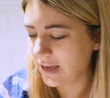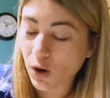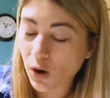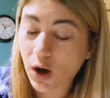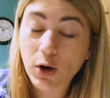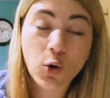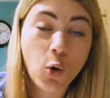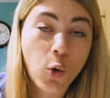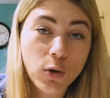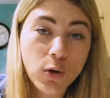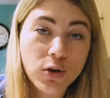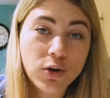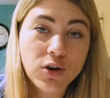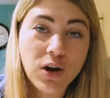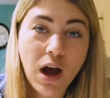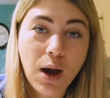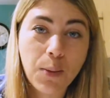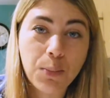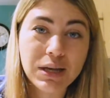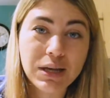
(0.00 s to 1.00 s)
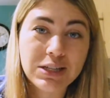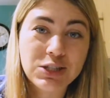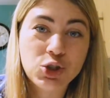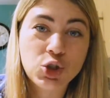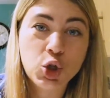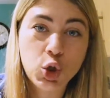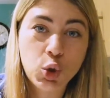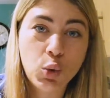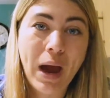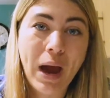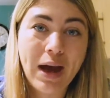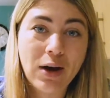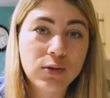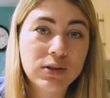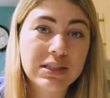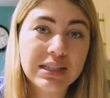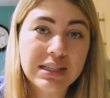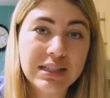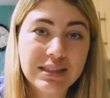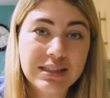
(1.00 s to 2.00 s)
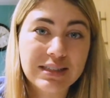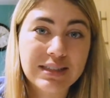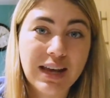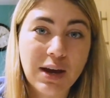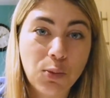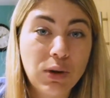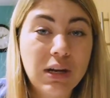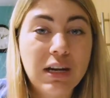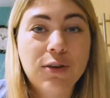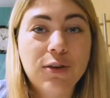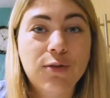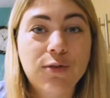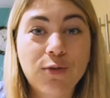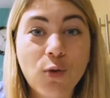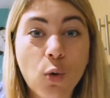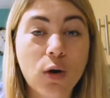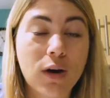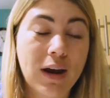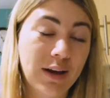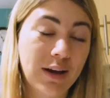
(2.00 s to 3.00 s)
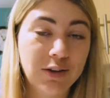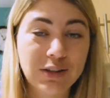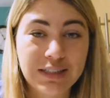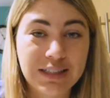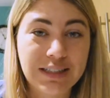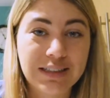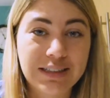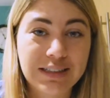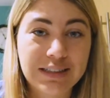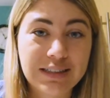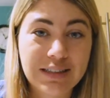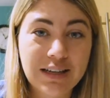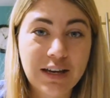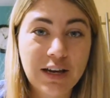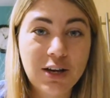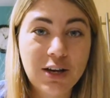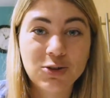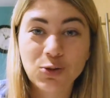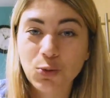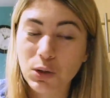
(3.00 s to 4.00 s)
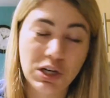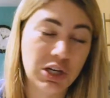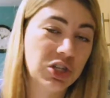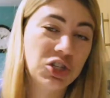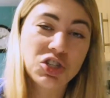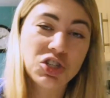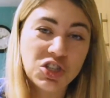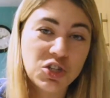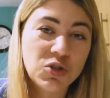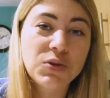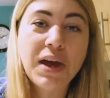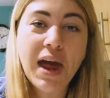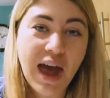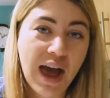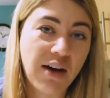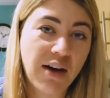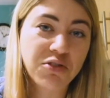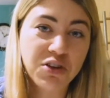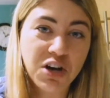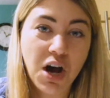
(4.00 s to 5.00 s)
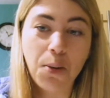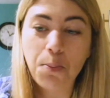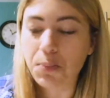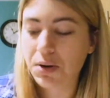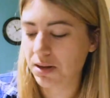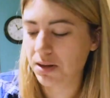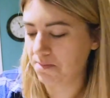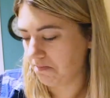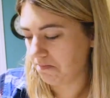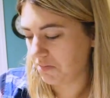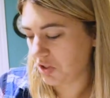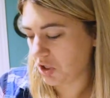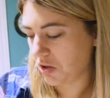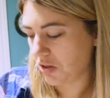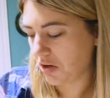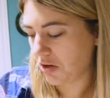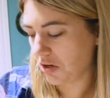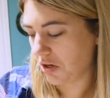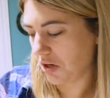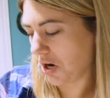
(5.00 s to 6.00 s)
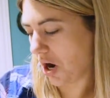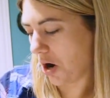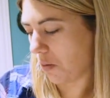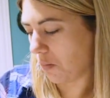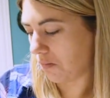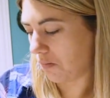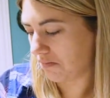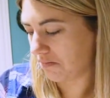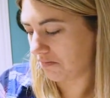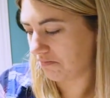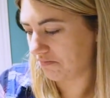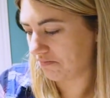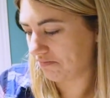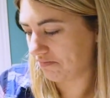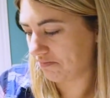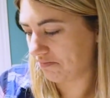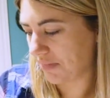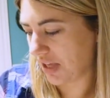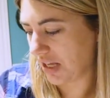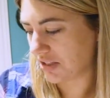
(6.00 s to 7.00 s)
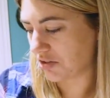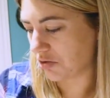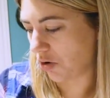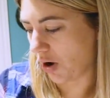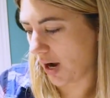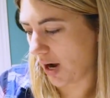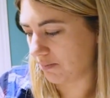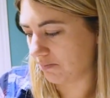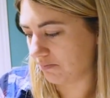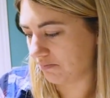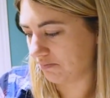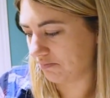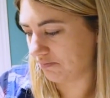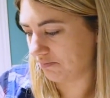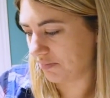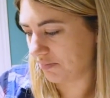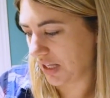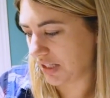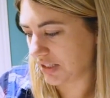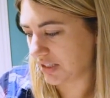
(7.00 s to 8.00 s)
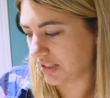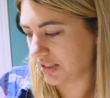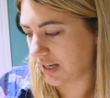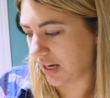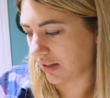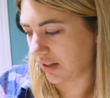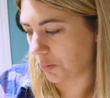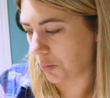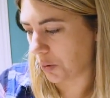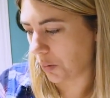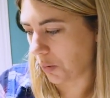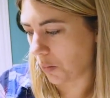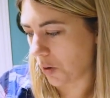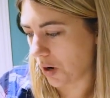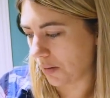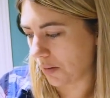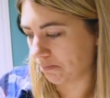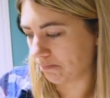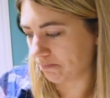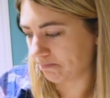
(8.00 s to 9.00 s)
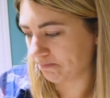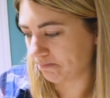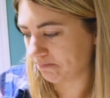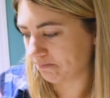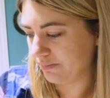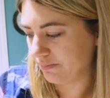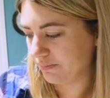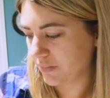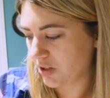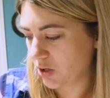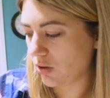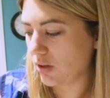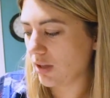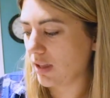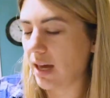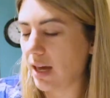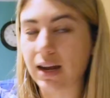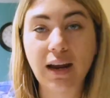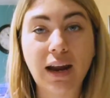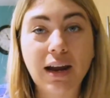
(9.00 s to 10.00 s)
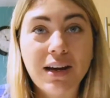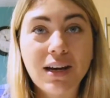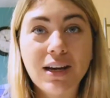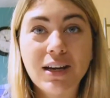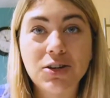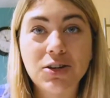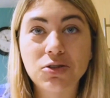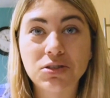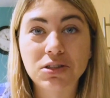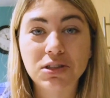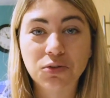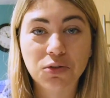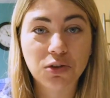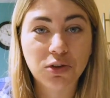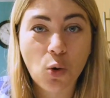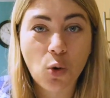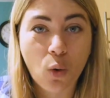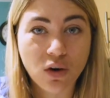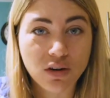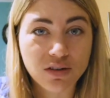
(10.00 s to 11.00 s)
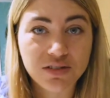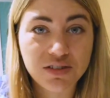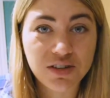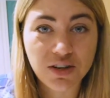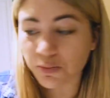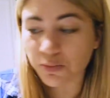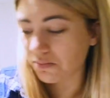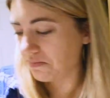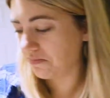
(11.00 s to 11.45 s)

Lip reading: A quarter cup is 2 ounces and we needed 4 ounces. So we could have just used a half cup. So there you go. That's great. That's exactly what we want. Oh, look at that. And I can use this for the quarts too.